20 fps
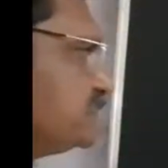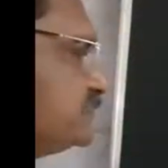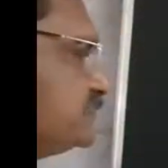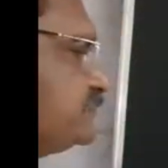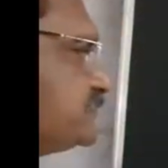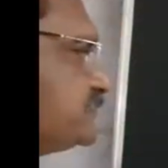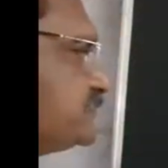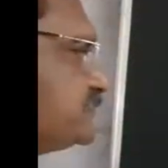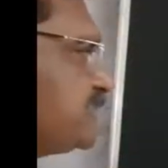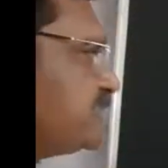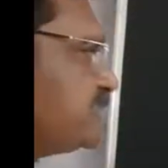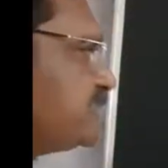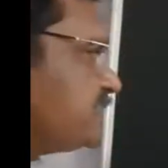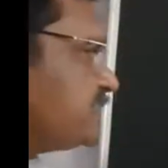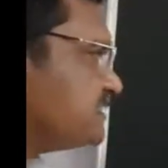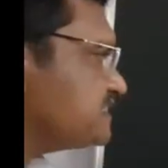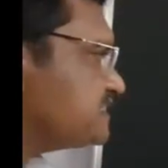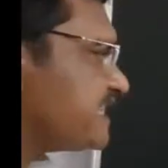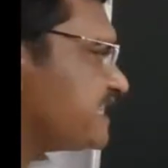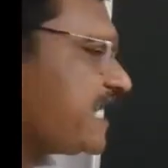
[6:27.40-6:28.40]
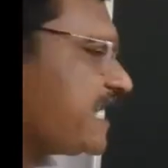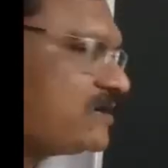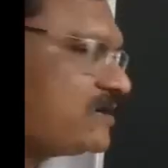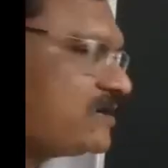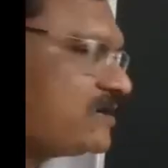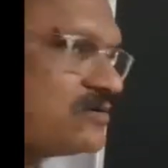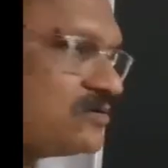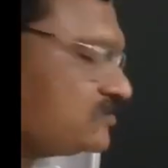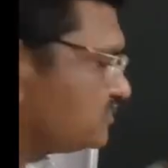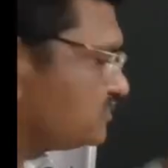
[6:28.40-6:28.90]
here this
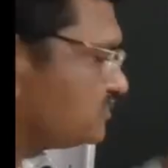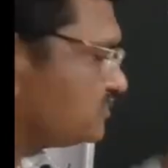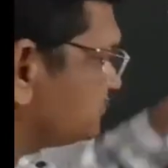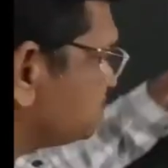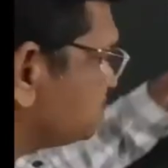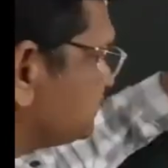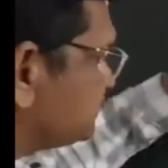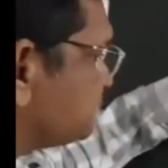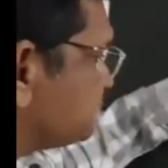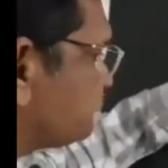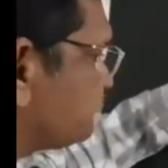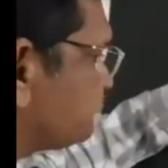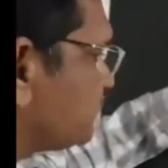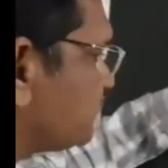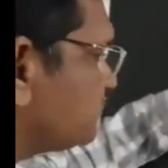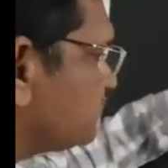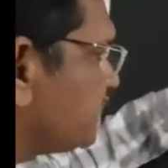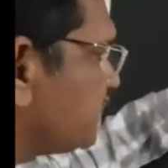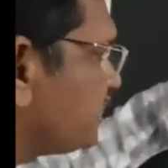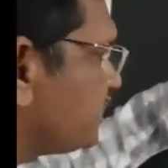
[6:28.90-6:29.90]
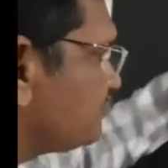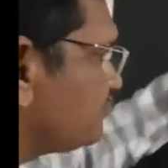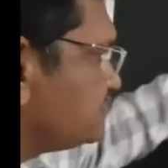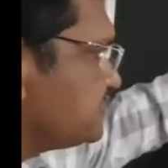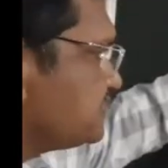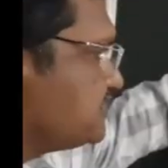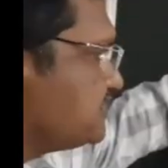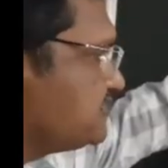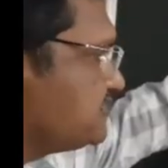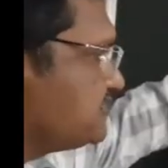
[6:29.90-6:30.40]
arrow, this is front arrow,
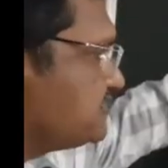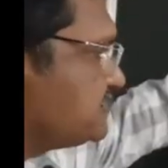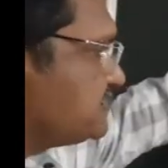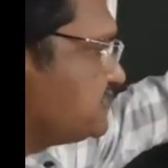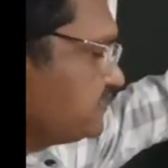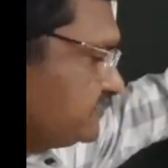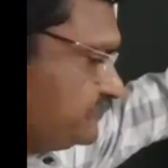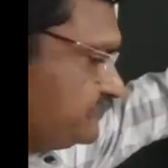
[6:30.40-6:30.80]
this is